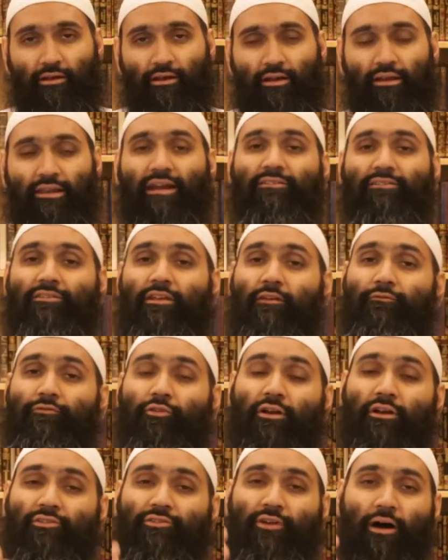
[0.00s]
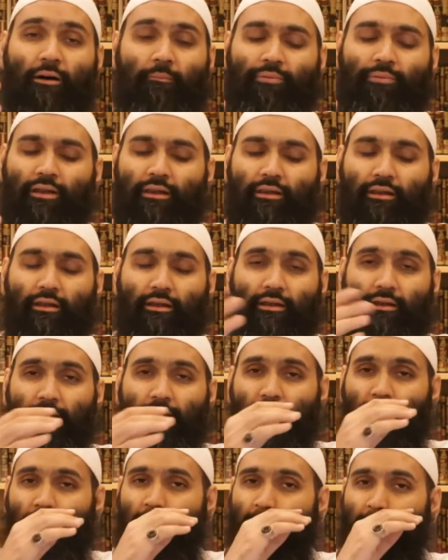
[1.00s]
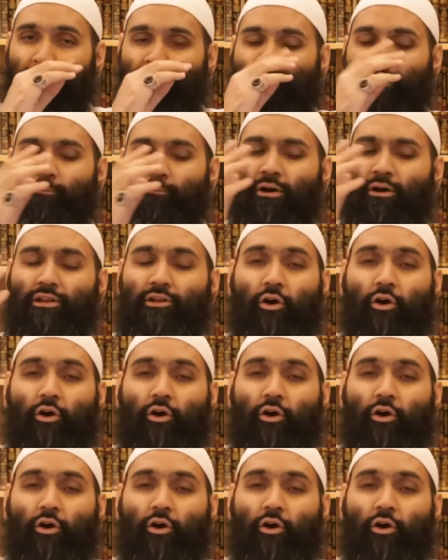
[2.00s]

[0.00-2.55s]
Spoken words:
Let's say, for example, somebody